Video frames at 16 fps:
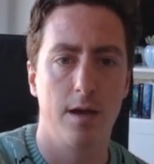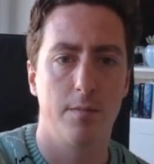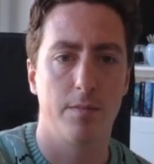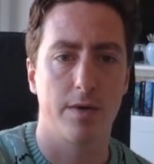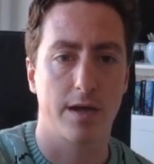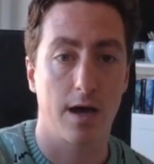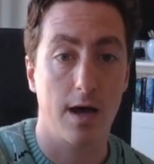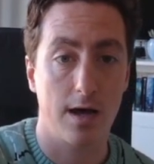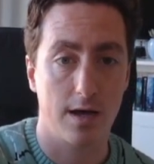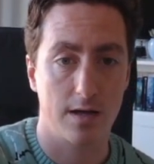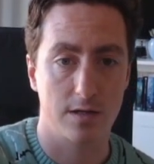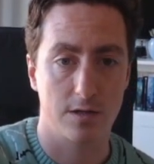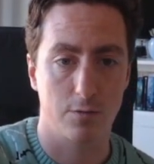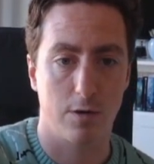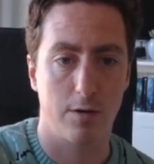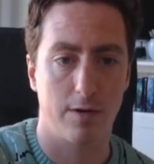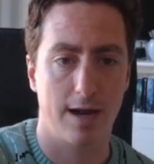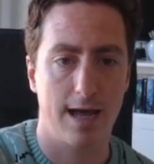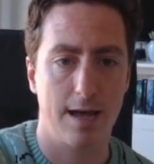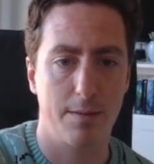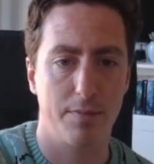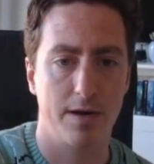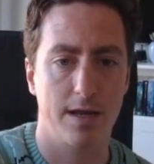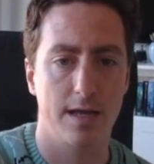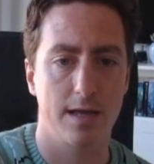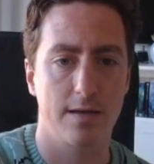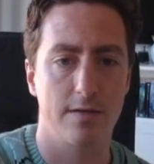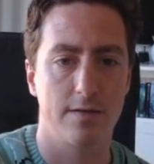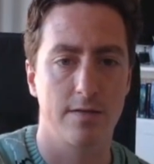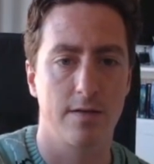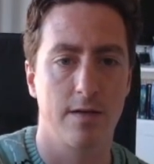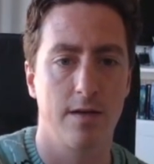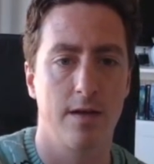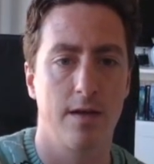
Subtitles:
Because what will happen is,